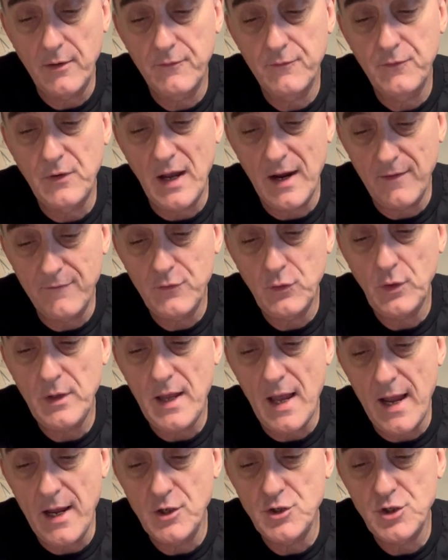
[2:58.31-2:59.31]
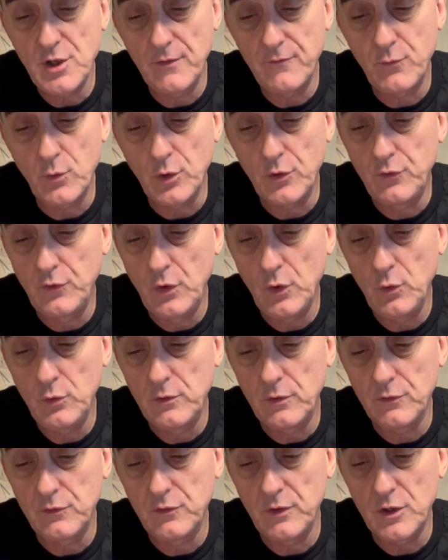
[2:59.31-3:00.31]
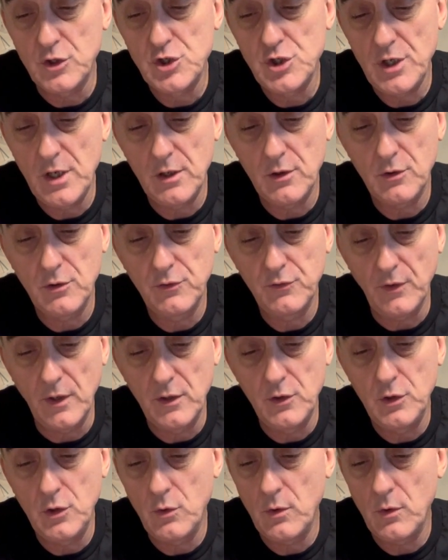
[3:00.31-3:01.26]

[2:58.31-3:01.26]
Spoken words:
carefully aging for 2 to 6 years in new